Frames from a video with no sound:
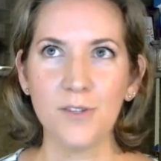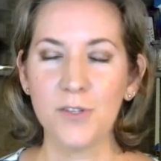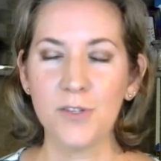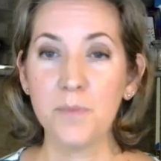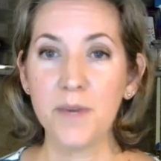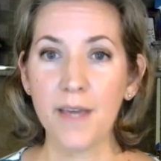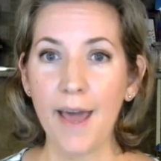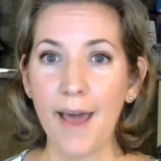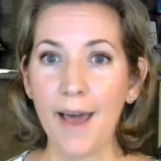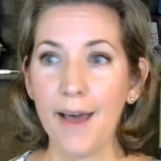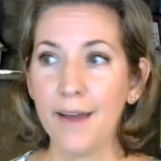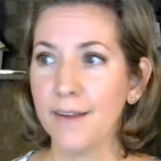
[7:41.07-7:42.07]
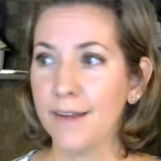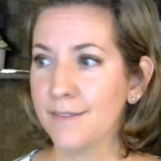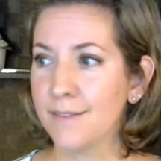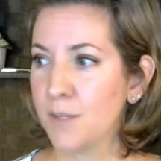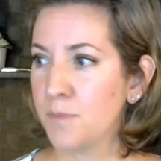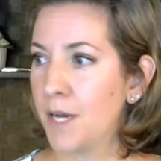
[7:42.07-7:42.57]
to be had, and
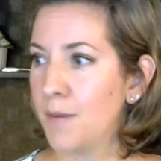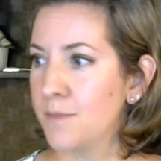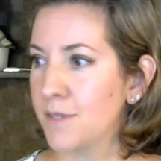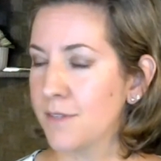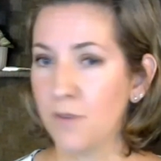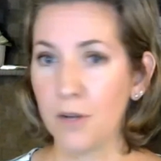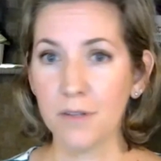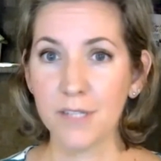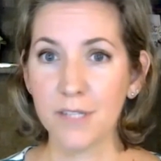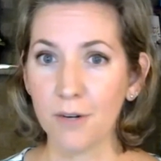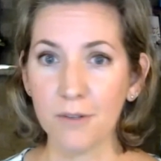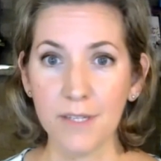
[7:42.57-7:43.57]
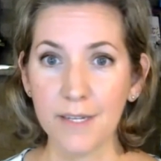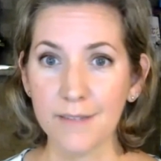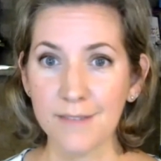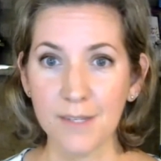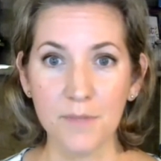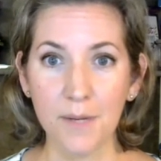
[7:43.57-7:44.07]
sometimes it's voluntarily and
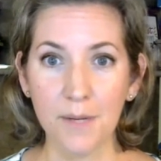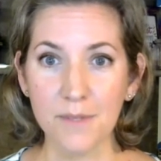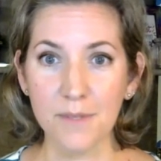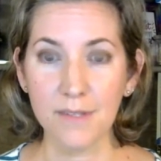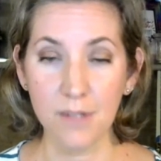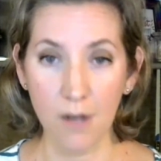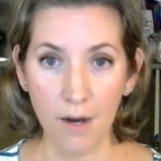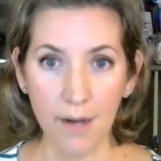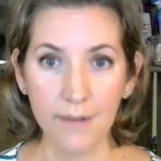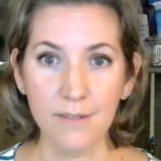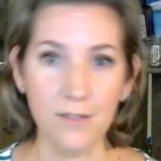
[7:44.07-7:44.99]
sometimes it's not,